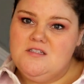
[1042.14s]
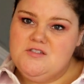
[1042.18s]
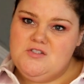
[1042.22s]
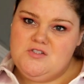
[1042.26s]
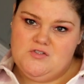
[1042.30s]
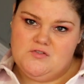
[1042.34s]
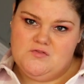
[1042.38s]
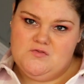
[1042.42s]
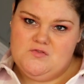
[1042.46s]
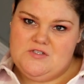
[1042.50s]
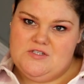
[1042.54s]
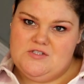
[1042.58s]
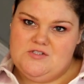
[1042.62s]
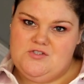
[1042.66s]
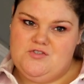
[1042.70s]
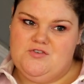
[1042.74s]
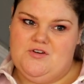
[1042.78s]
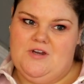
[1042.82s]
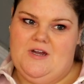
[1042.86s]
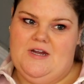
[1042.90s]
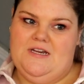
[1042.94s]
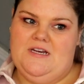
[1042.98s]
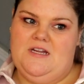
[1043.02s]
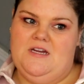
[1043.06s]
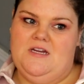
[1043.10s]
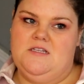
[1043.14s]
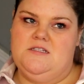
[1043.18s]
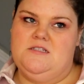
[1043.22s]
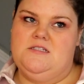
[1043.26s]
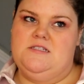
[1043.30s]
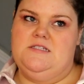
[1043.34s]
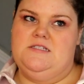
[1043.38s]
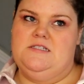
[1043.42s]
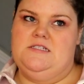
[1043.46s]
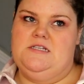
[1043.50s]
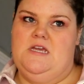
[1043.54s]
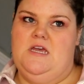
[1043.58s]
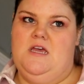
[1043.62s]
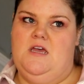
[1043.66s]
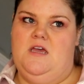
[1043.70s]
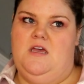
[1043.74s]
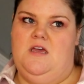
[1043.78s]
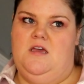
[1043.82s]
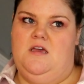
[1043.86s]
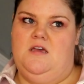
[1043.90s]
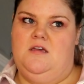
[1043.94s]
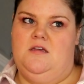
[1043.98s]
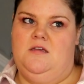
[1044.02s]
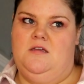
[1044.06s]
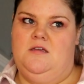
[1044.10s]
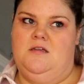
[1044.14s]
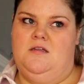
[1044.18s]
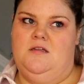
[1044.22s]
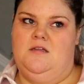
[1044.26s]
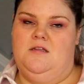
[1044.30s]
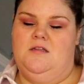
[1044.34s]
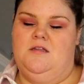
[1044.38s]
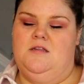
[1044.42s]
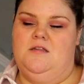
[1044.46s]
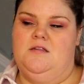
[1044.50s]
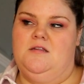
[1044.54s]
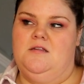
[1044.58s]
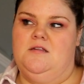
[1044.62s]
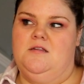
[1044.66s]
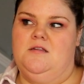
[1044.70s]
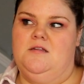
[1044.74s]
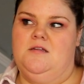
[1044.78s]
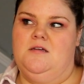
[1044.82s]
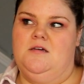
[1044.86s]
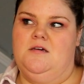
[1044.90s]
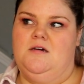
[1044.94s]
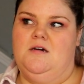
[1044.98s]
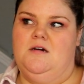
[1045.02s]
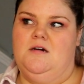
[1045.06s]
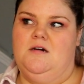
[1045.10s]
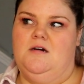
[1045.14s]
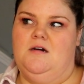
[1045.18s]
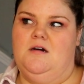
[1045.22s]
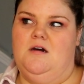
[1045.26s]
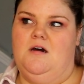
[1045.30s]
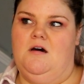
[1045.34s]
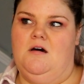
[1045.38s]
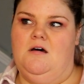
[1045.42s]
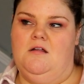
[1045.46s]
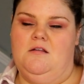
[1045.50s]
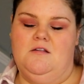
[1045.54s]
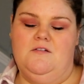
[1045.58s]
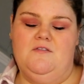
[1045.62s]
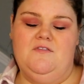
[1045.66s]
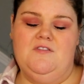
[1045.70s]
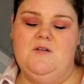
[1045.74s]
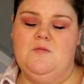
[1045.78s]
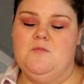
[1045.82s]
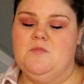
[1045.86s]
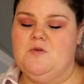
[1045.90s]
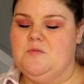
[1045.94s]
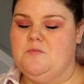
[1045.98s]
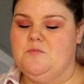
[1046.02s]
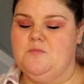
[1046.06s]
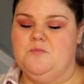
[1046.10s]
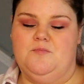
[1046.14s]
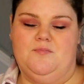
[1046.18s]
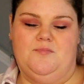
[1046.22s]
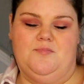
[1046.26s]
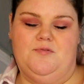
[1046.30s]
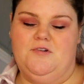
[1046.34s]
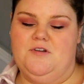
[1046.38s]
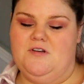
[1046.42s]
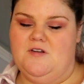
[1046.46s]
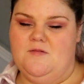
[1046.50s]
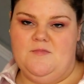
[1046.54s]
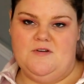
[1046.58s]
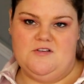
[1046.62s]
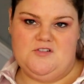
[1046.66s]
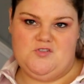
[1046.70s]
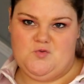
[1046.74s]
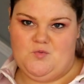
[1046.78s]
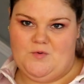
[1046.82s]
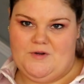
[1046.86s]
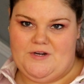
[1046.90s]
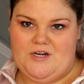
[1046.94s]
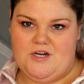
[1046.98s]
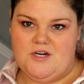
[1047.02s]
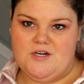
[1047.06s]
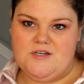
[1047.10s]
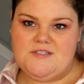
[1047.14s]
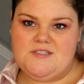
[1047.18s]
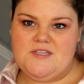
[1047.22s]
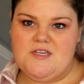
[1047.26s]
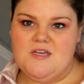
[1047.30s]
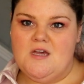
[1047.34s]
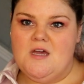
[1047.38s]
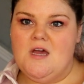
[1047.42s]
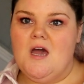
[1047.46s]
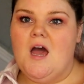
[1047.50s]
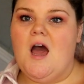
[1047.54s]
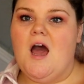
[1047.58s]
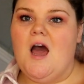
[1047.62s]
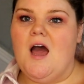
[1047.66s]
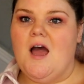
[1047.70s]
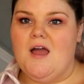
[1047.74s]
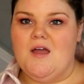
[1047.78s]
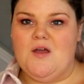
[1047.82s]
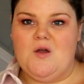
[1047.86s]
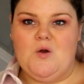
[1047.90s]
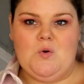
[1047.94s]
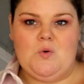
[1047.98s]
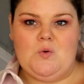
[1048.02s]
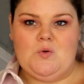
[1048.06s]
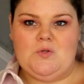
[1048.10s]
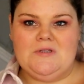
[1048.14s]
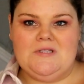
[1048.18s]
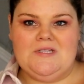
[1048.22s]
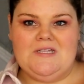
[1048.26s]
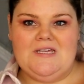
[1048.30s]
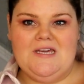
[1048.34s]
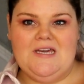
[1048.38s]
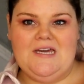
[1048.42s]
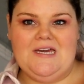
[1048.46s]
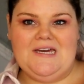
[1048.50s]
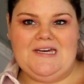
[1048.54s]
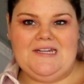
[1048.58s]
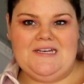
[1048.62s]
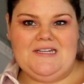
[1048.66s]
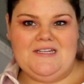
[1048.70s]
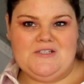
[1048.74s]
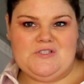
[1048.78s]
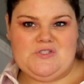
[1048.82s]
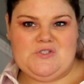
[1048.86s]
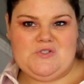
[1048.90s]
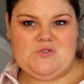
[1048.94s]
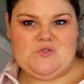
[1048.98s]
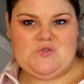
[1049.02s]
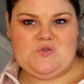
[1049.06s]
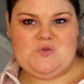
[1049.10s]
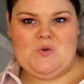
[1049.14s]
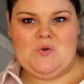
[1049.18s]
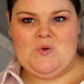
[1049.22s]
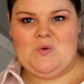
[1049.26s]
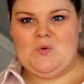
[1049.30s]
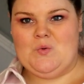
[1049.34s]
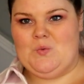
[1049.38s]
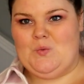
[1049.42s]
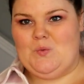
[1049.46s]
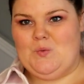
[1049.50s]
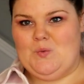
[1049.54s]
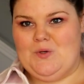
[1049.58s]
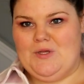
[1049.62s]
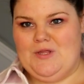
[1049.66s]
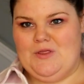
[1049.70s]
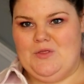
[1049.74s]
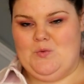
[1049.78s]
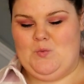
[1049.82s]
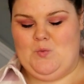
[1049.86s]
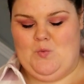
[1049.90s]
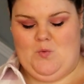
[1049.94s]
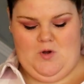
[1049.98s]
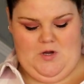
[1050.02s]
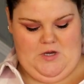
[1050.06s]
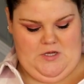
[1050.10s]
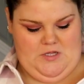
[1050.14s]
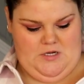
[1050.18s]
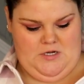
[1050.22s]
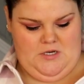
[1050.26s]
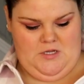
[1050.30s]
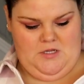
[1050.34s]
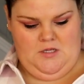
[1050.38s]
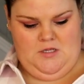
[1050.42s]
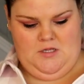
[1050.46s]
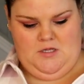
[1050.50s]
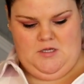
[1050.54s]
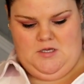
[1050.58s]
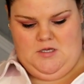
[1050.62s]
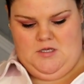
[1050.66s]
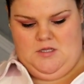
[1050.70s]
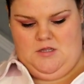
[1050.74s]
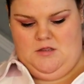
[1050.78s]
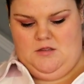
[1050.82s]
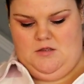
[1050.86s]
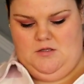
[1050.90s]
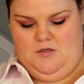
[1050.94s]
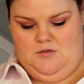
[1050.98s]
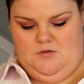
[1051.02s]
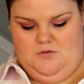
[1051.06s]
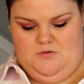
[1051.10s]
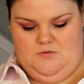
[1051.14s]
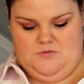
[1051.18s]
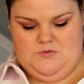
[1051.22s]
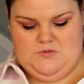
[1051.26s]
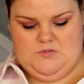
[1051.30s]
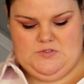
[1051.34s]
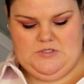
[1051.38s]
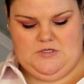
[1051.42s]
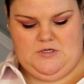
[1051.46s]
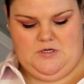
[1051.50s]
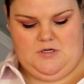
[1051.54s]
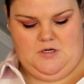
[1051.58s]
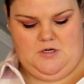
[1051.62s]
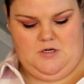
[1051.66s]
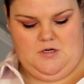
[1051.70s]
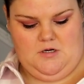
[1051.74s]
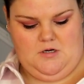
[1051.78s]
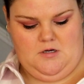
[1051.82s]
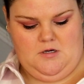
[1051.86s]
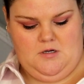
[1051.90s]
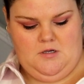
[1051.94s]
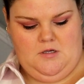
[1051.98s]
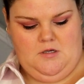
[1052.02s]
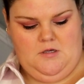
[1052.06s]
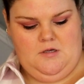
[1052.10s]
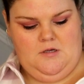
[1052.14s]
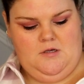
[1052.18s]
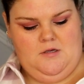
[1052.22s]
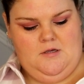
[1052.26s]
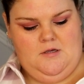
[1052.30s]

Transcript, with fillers: the shoes I tried on today, all of them were pretty much winners. I only had issues with one, and those are